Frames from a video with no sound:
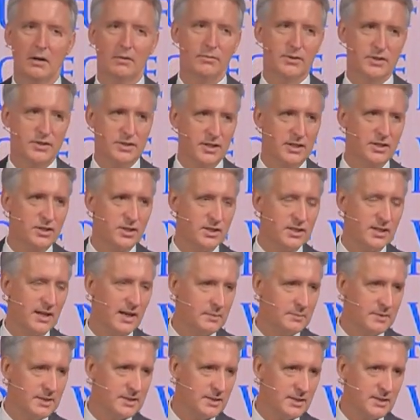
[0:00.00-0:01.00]
for such a
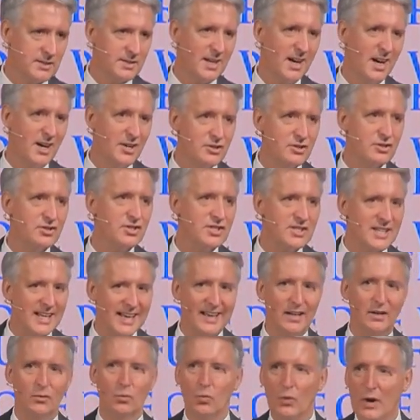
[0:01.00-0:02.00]
time as this.
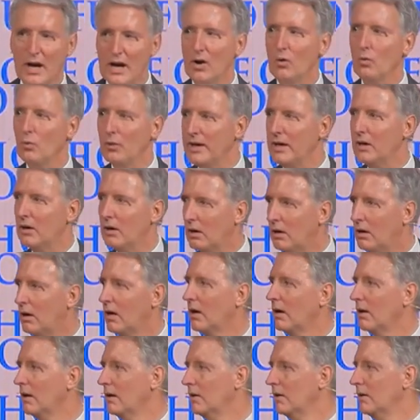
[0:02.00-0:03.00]
Understand where we
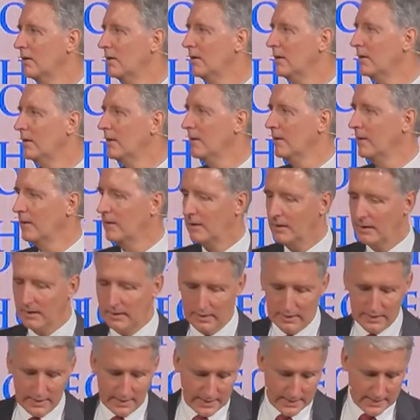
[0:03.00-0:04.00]
are.
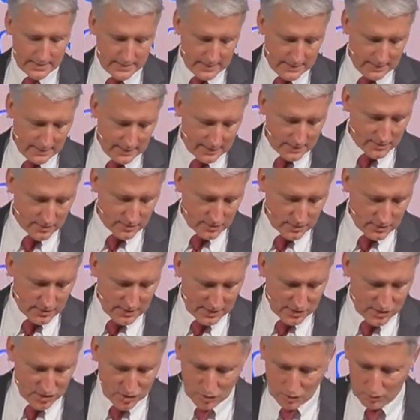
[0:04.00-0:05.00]
And that's
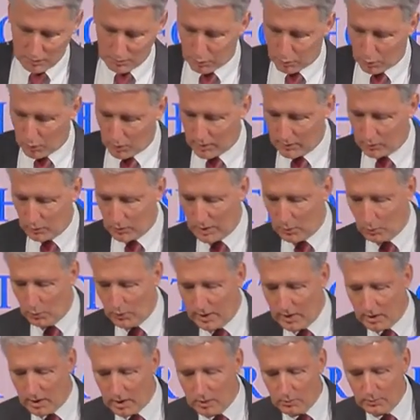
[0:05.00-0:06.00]
so important. Now,
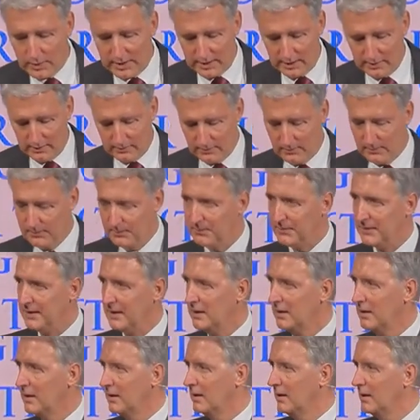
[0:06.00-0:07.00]
where are we
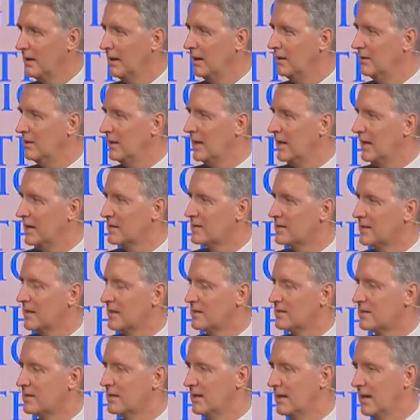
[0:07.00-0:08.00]
in the United
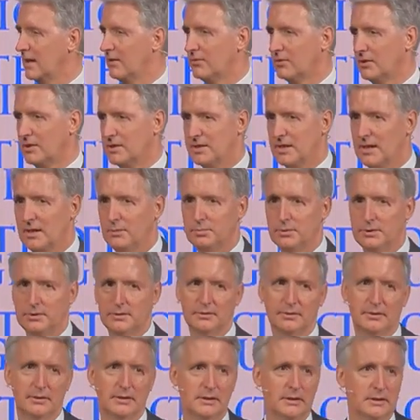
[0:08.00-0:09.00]
States today, for example?
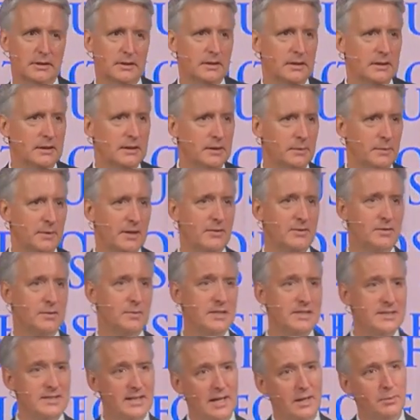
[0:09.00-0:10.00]
Let me give
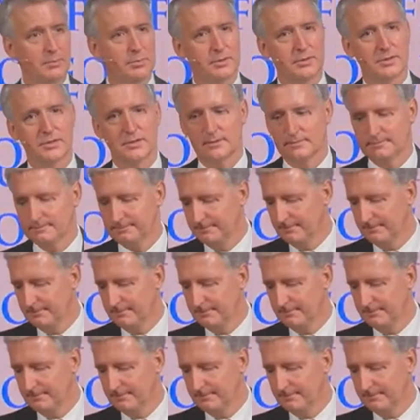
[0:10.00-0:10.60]
some examples.